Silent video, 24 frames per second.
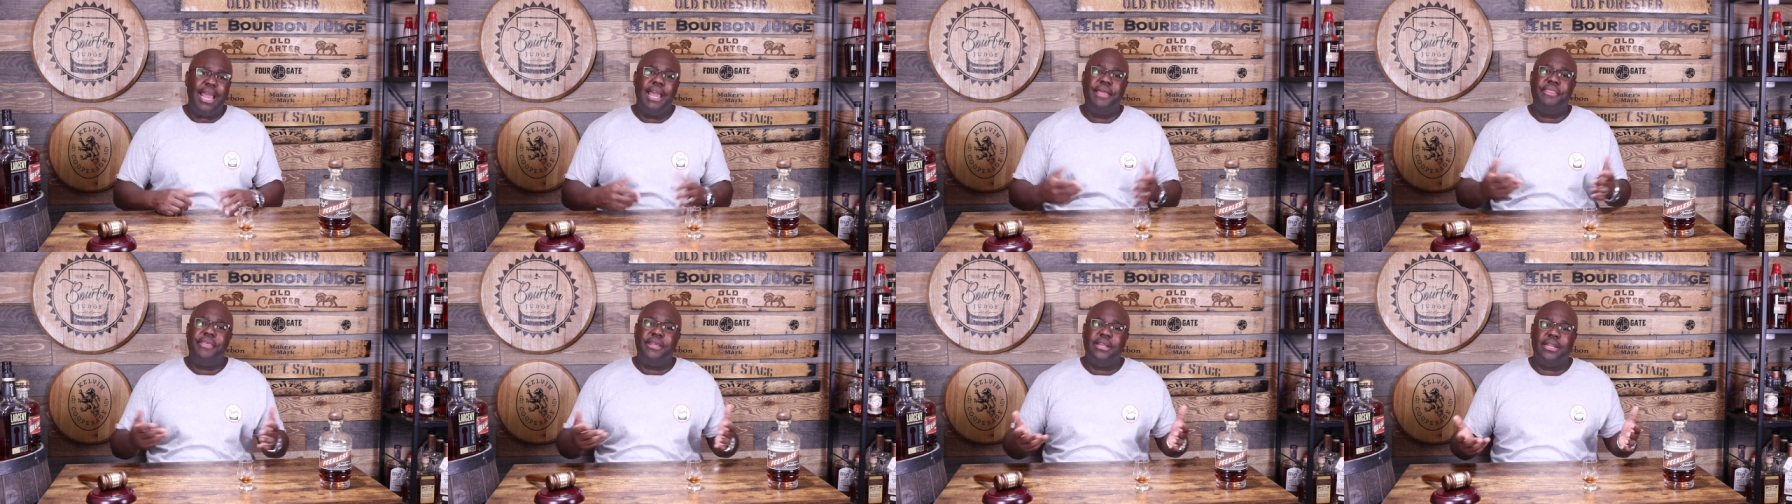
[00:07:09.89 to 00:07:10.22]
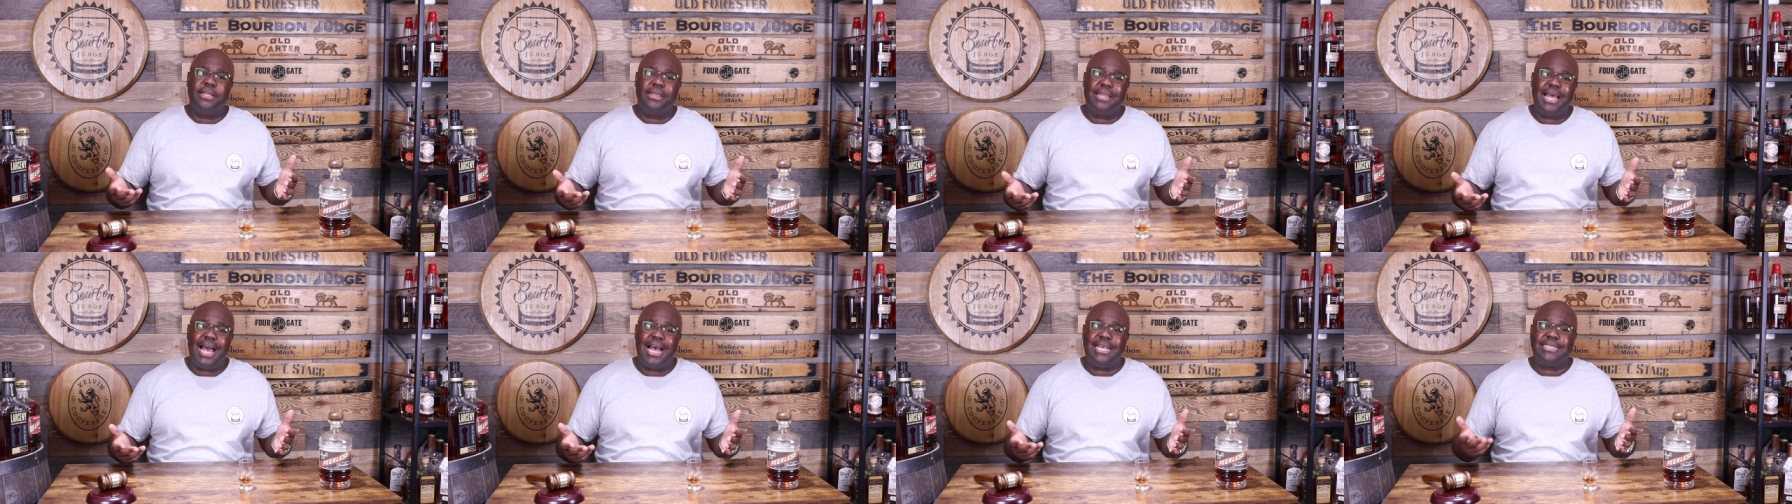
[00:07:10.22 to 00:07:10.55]
And then
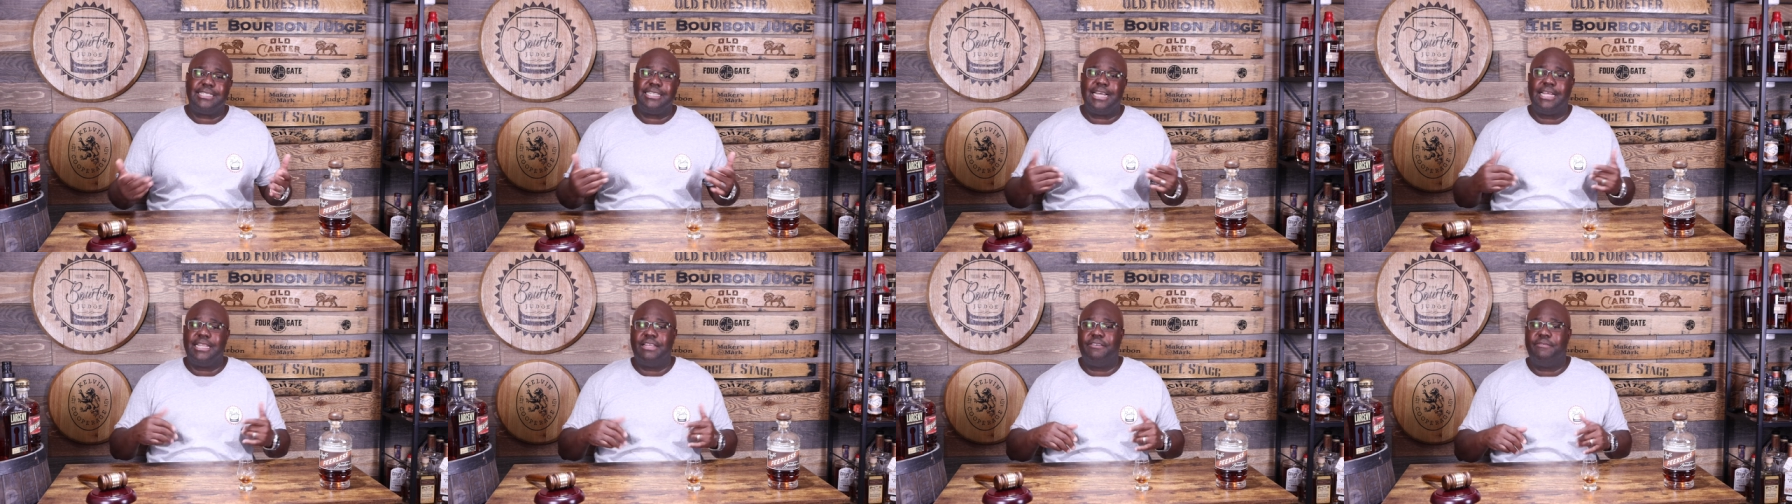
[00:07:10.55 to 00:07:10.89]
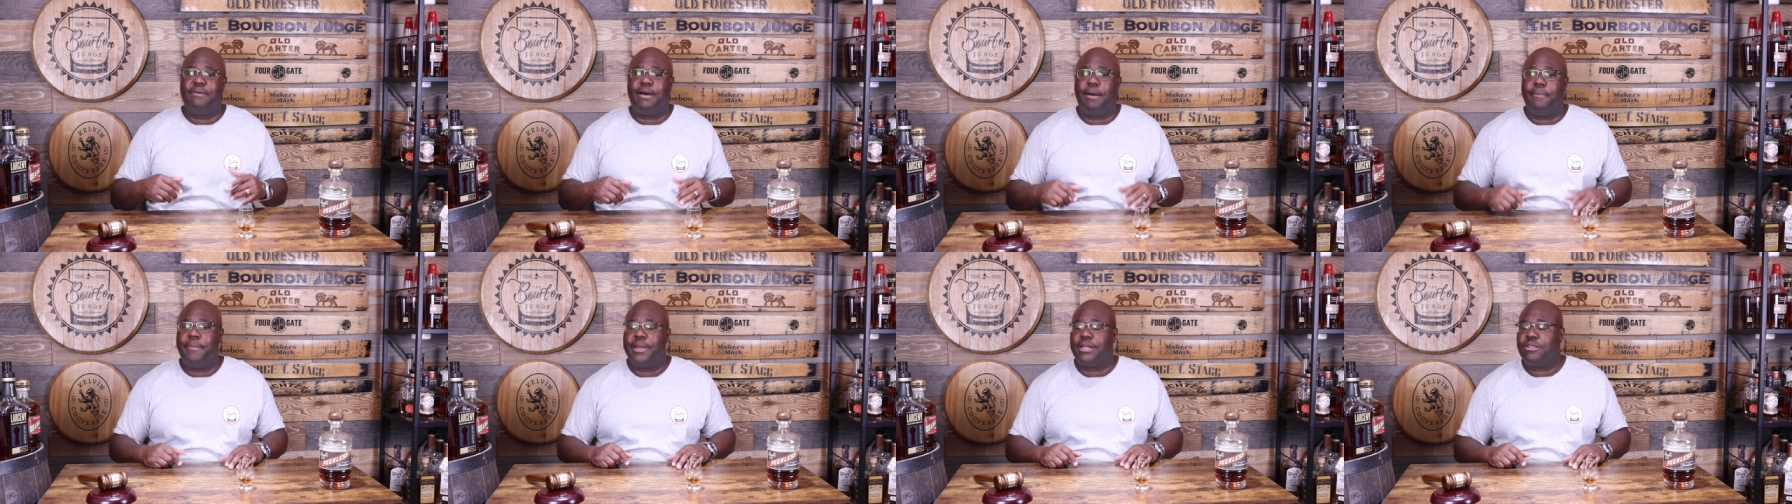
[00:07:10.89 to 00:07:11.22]
the last thing I love
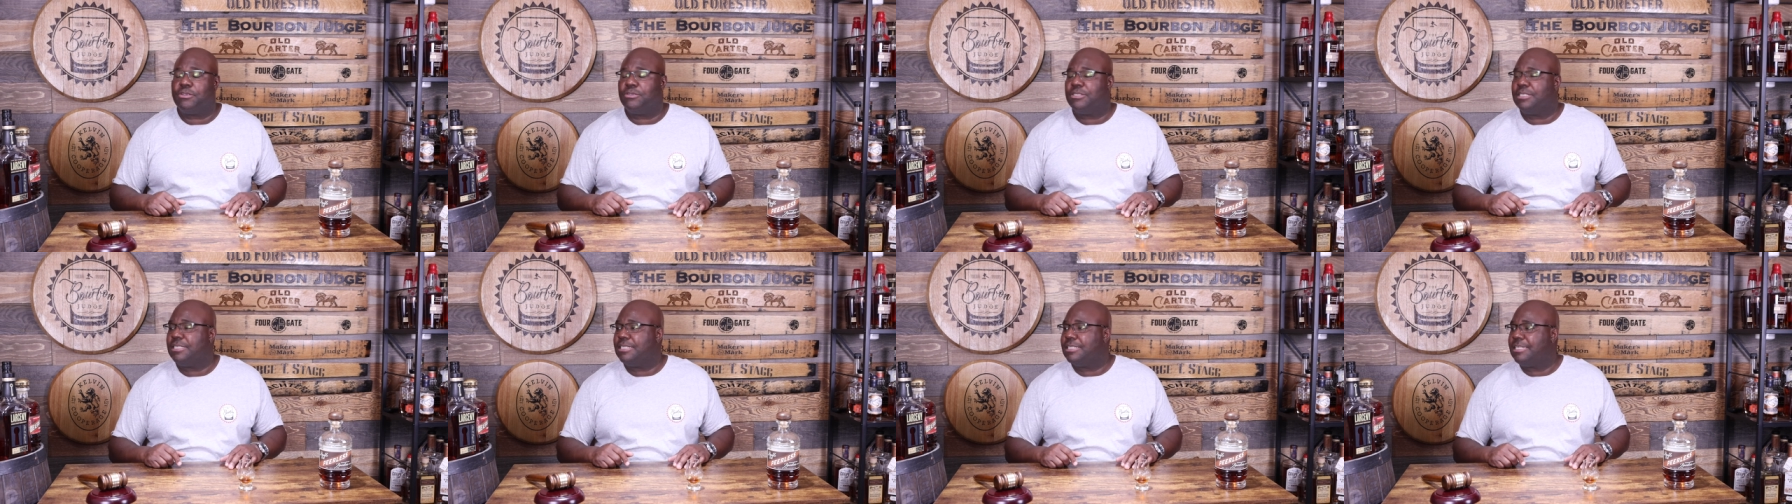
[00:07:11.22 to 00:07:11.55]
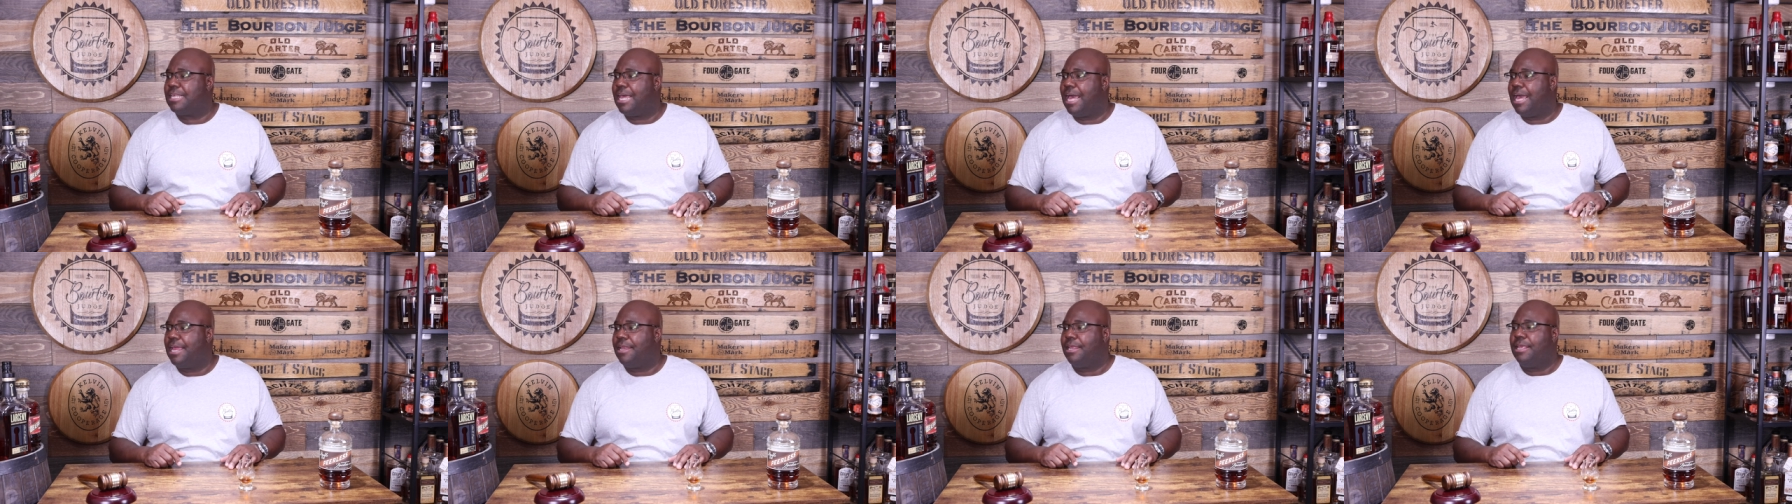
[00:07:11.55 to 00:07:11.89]
about Michter's is
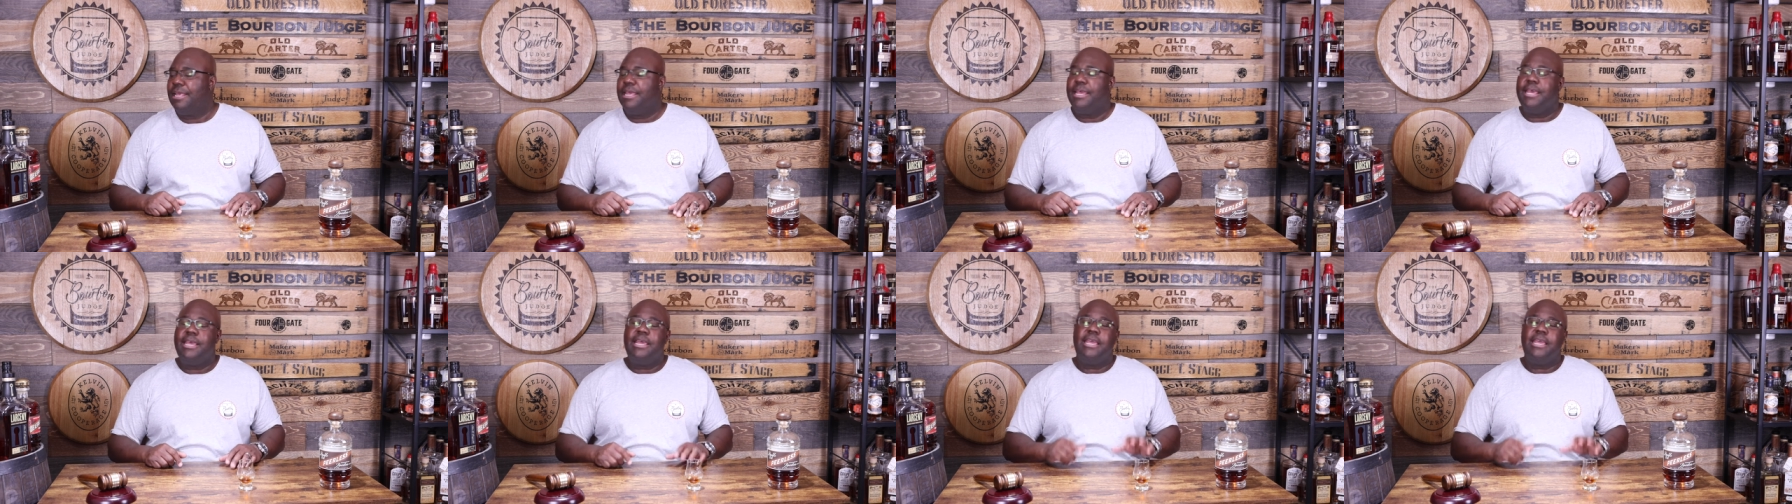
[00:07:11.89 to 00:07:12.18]
that